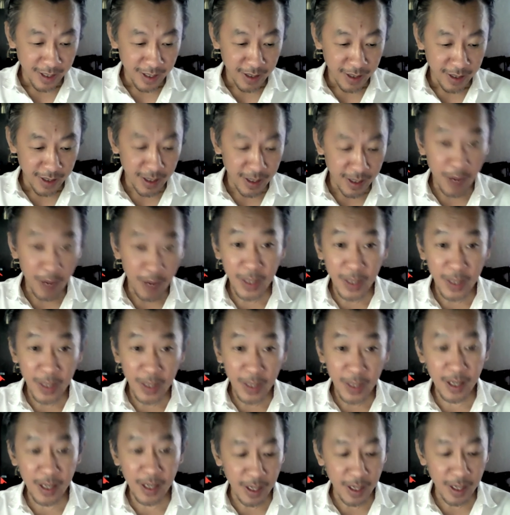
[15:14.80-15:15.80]

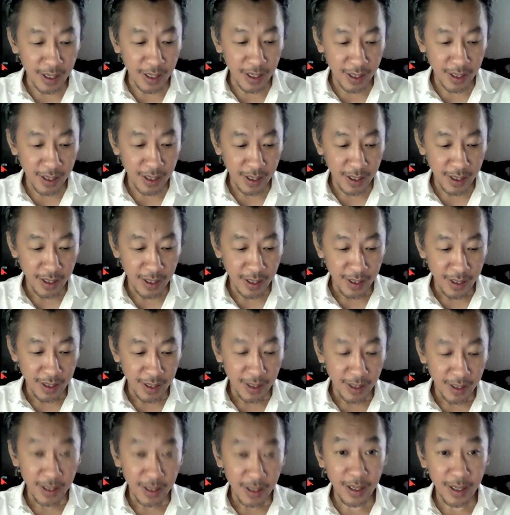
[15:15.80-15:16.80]
Tamasi,
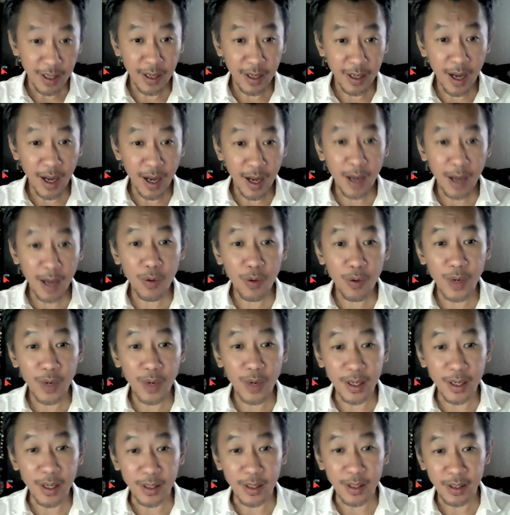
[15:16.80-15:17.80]
the dark
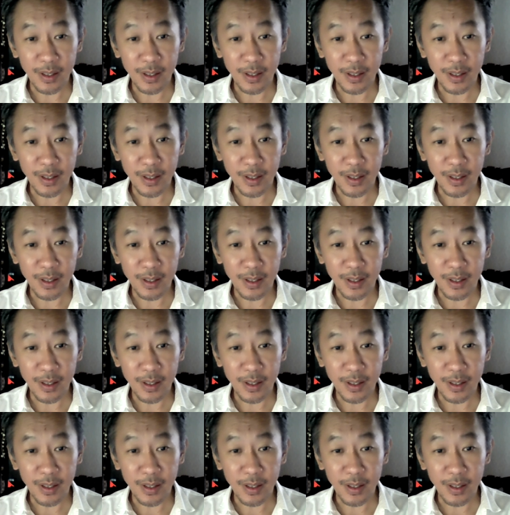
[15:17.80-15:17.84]
one.